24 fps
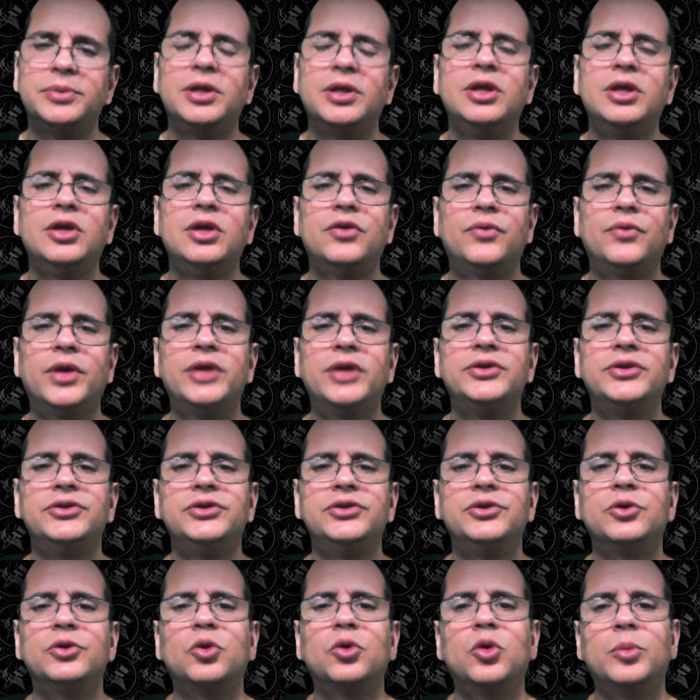rather than a
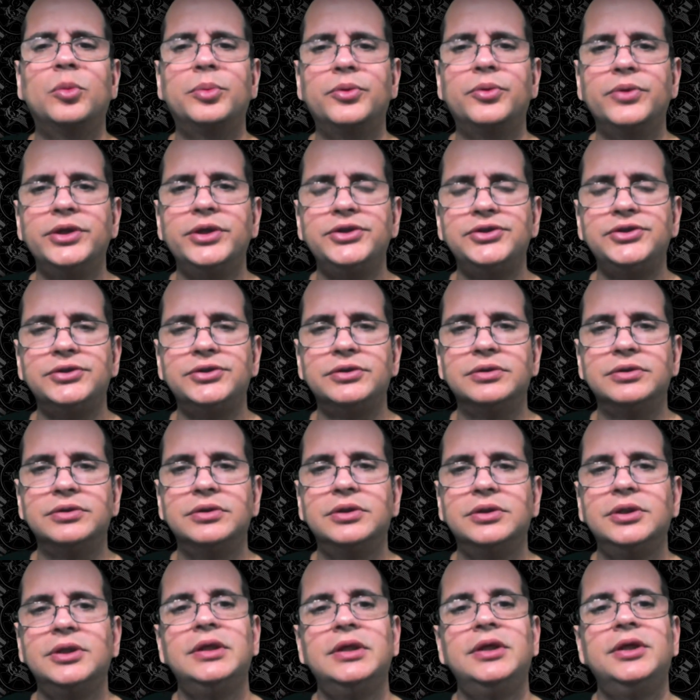corporation.
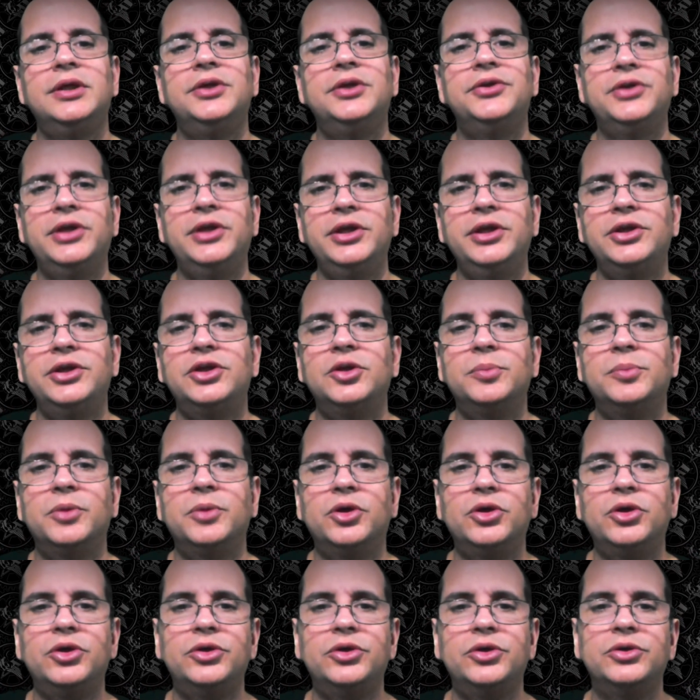The income
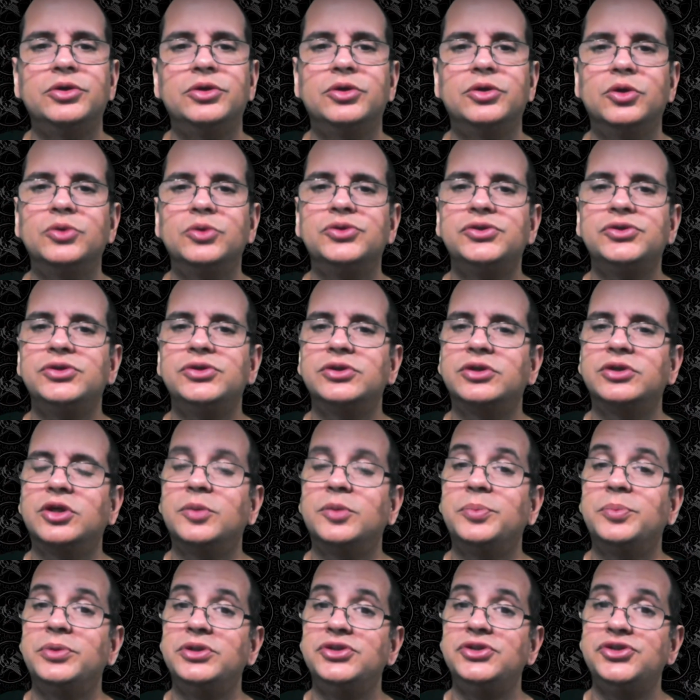earned goes to the
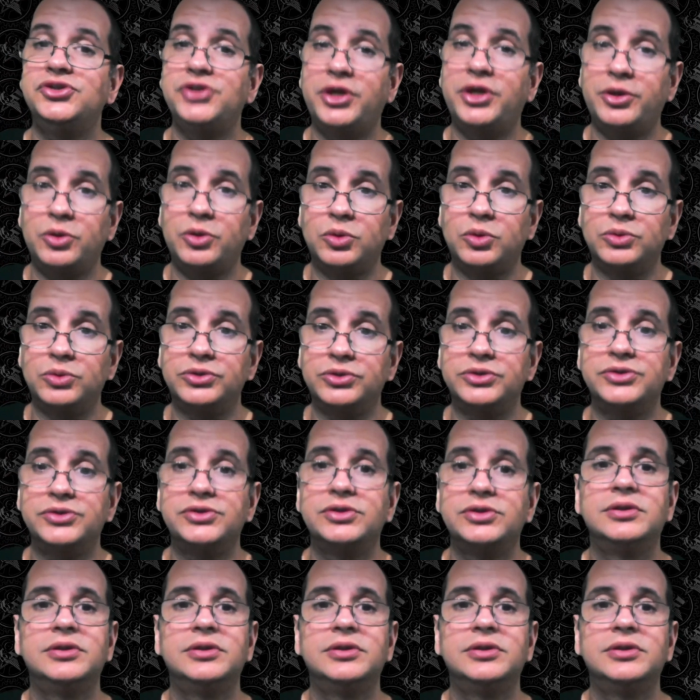company's shareholders.